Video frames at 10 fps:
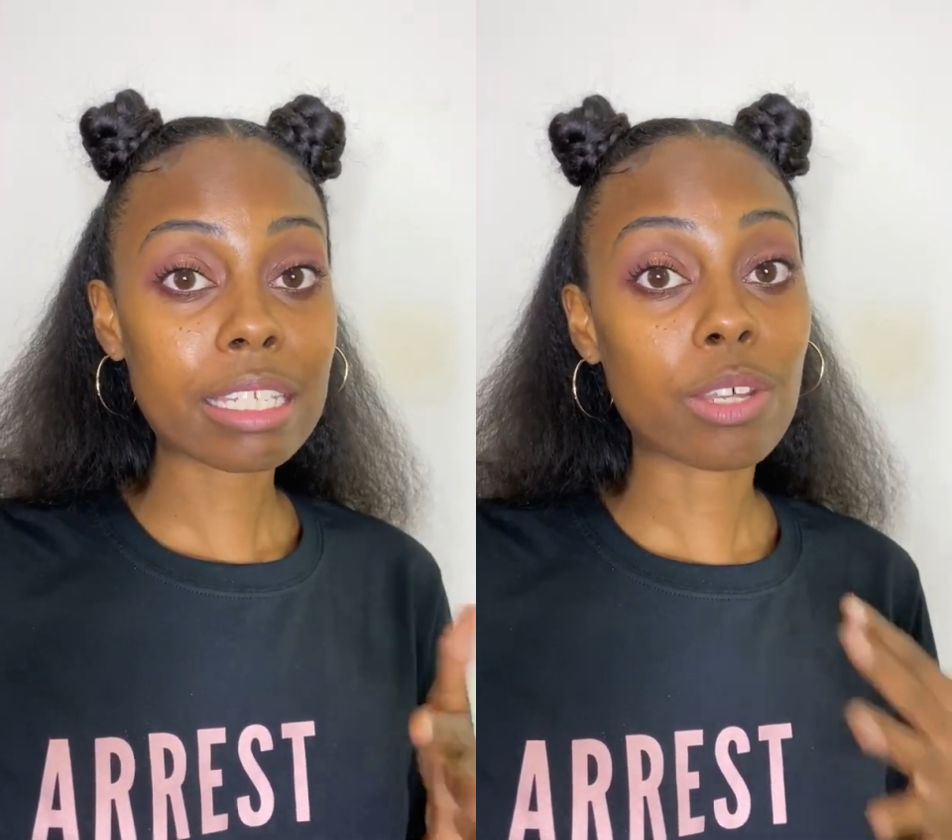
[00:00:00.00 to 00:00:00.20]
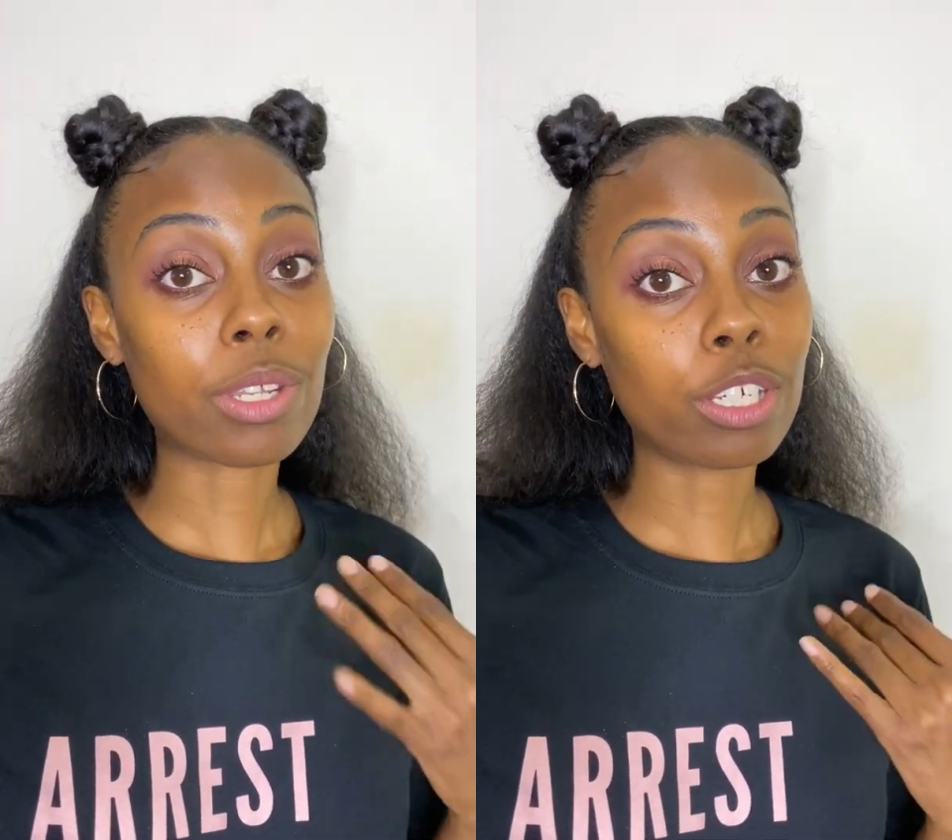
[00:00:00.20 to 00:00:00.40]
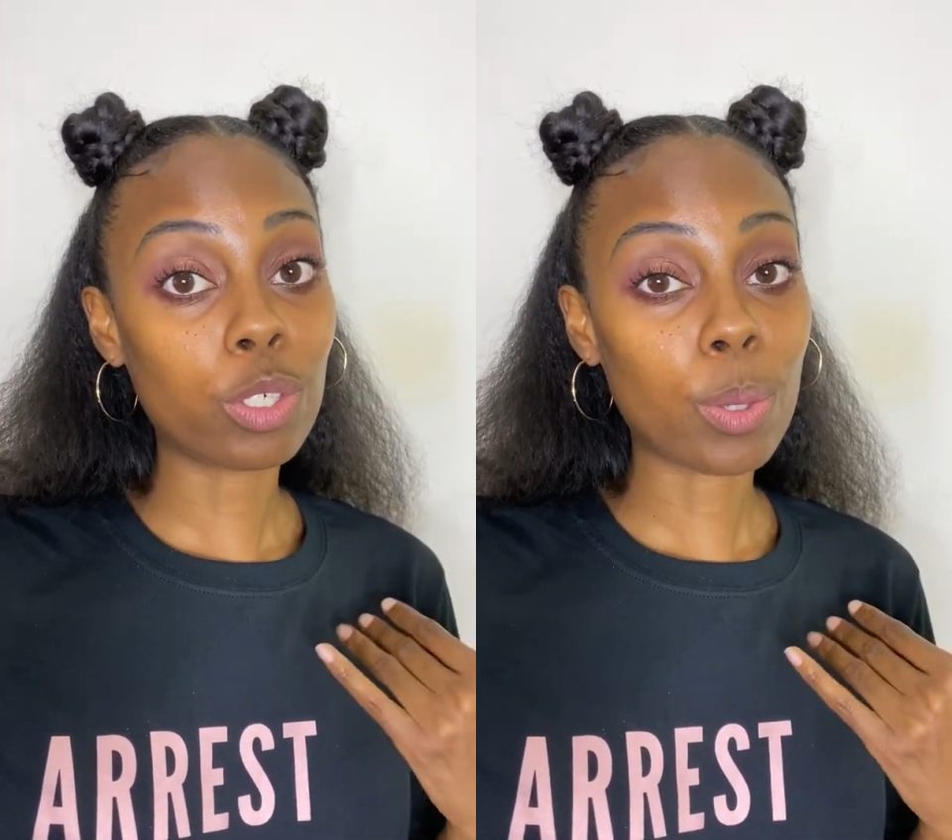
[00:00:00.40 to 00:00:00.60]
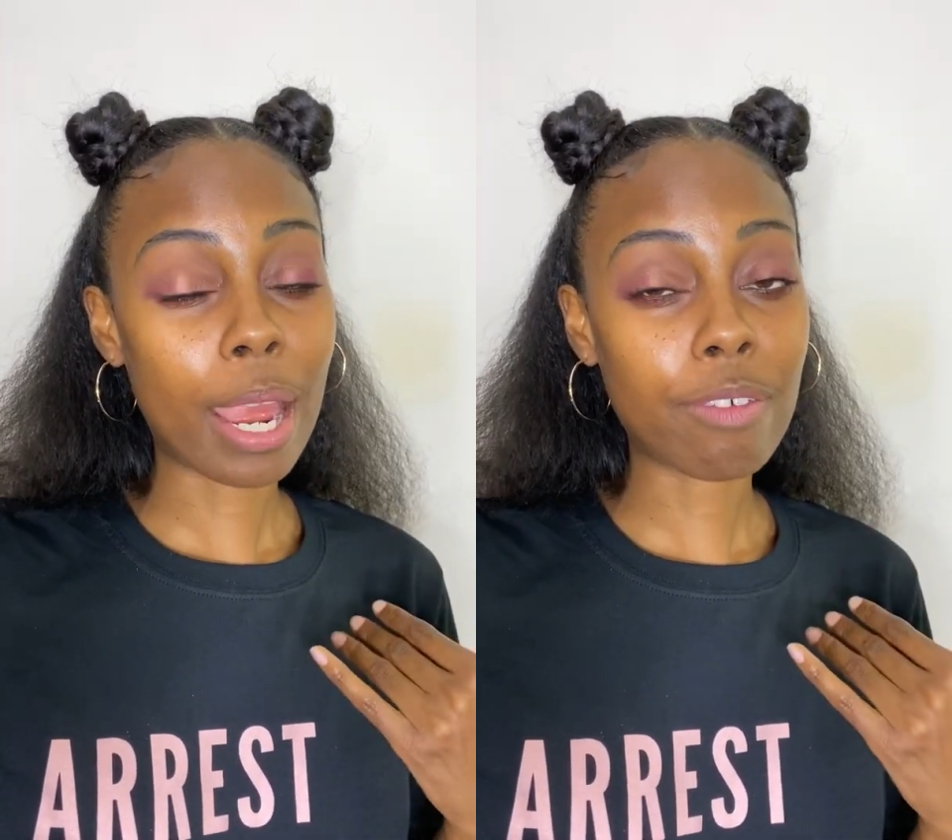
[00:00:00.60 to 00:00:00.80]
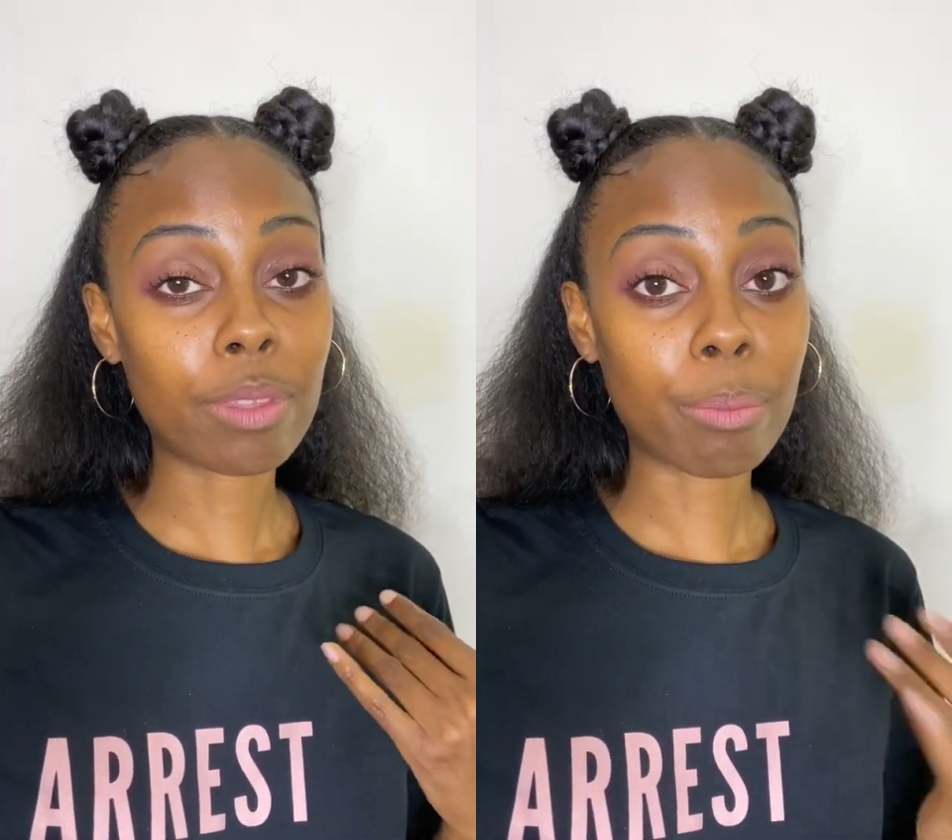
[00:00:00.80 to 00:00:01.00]
so that you
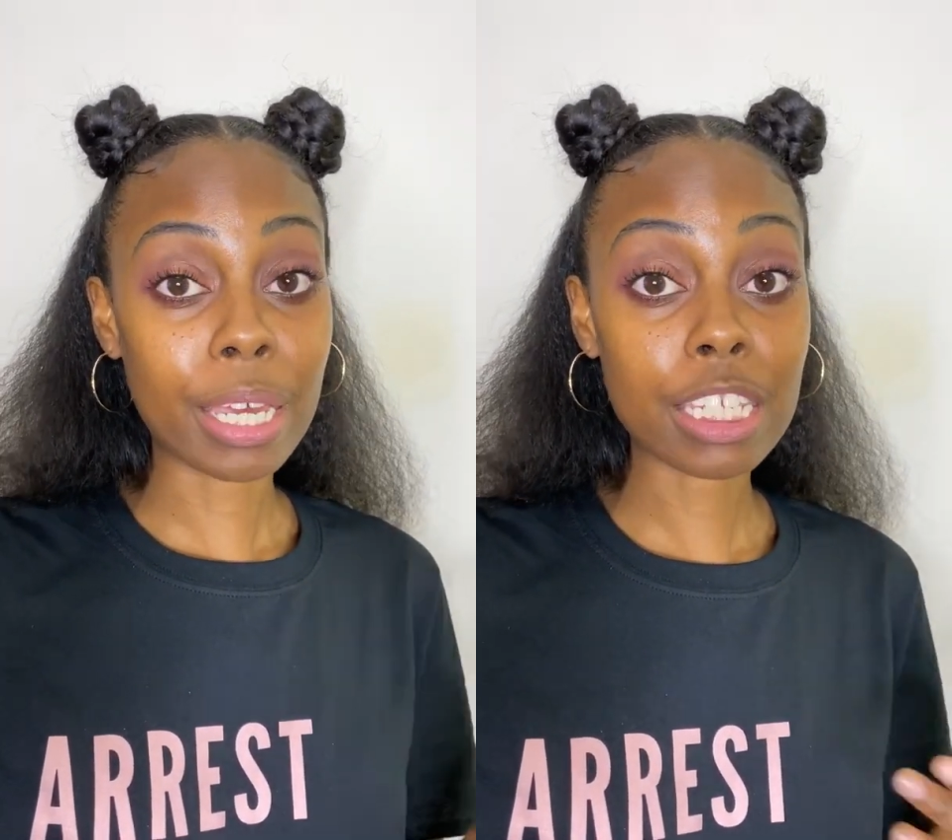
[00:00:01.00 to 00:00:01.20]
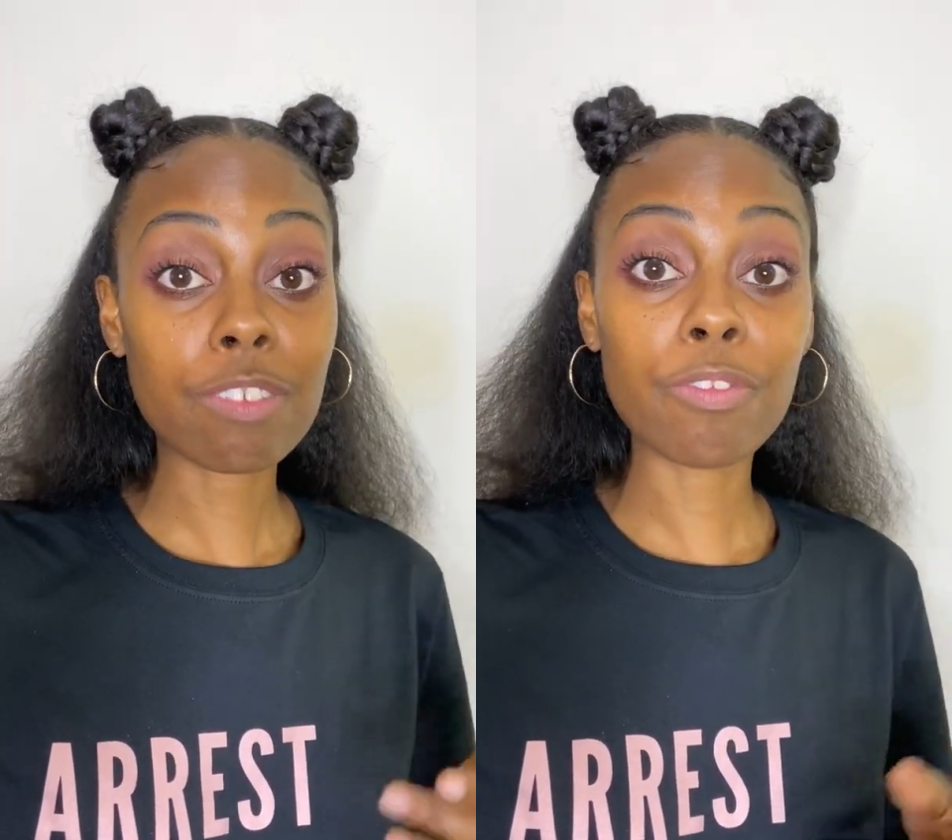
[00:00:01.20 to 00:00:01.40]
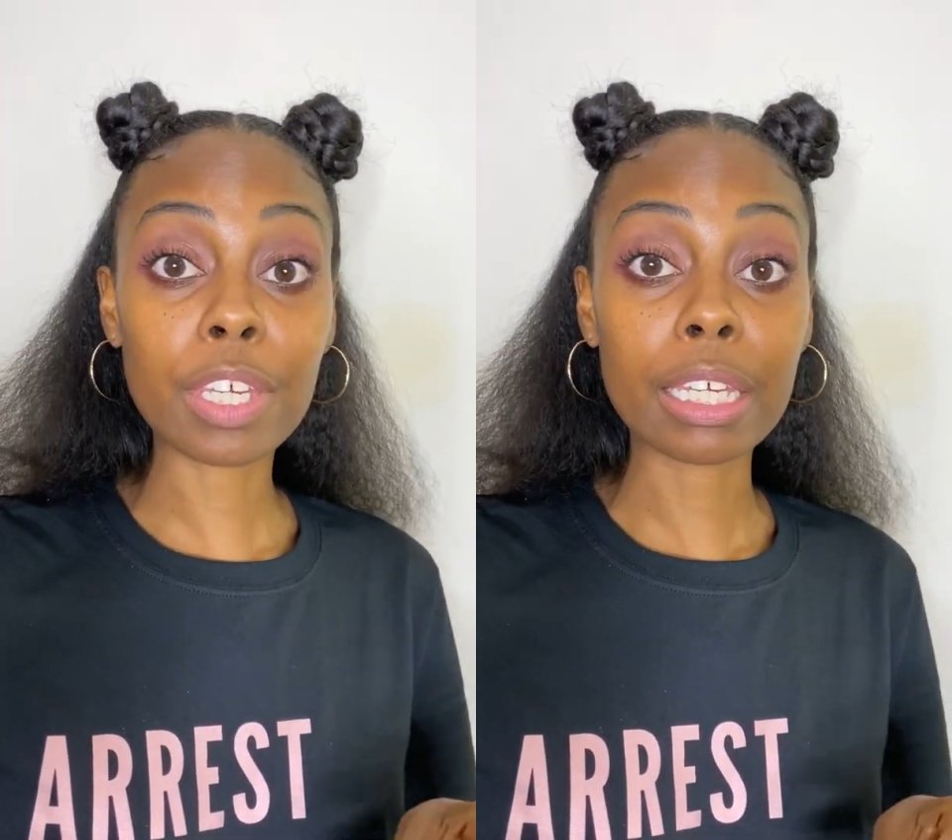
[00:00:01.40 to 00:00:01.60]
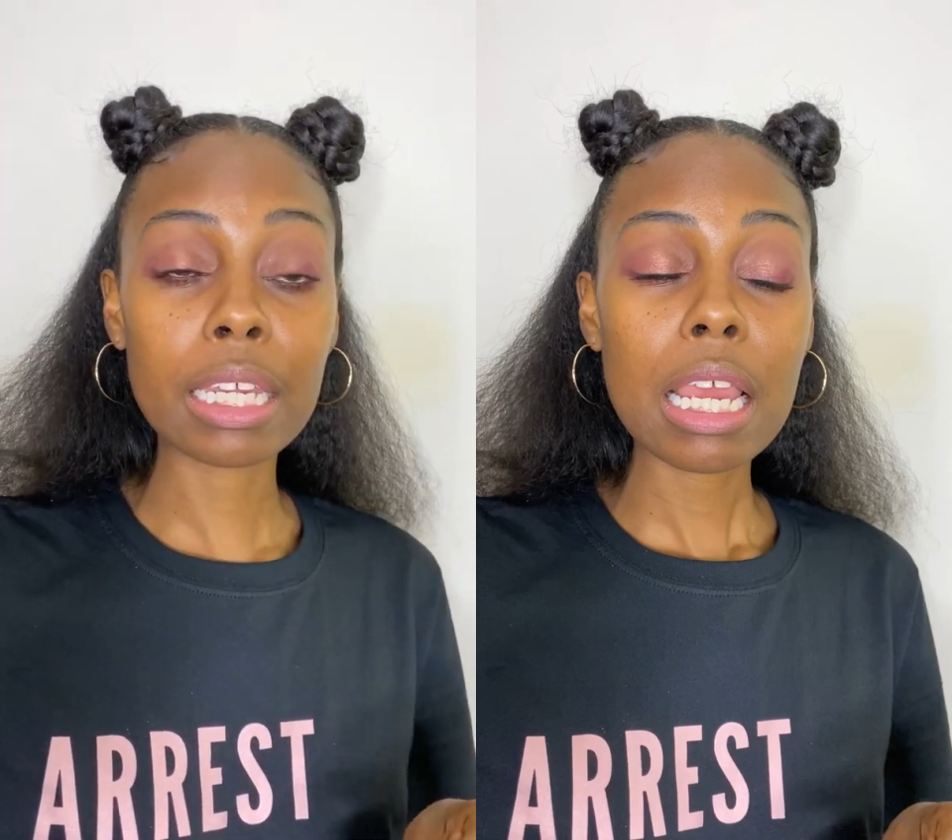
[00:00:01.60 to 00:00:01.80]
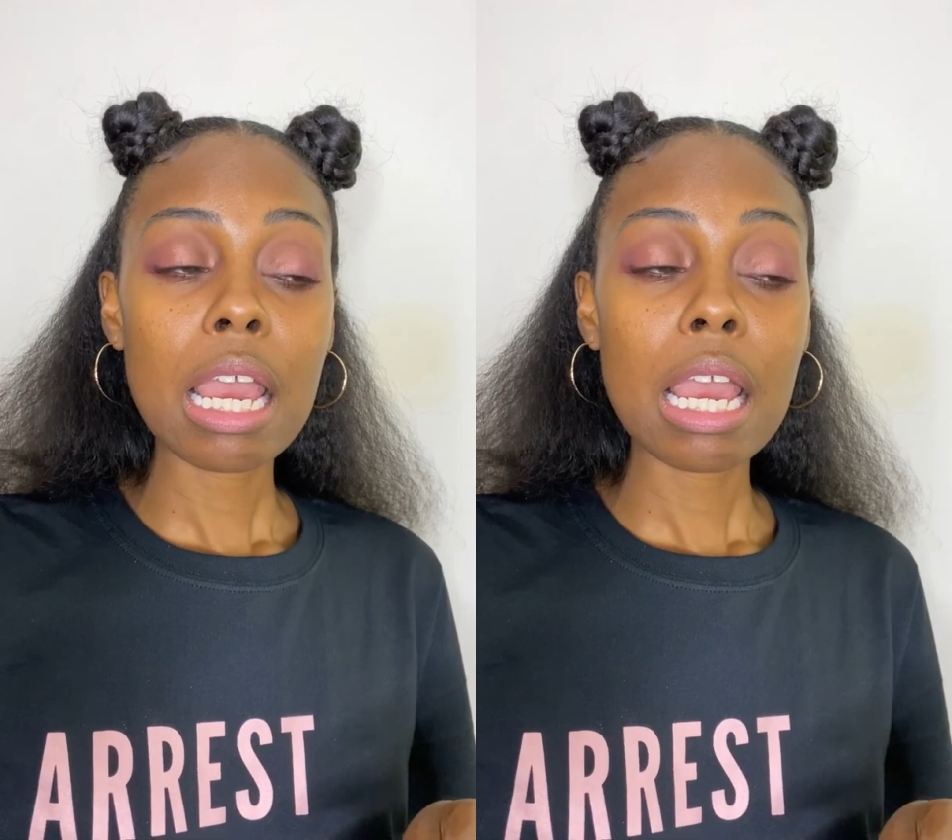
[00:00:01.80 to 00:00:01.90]
have the best fit.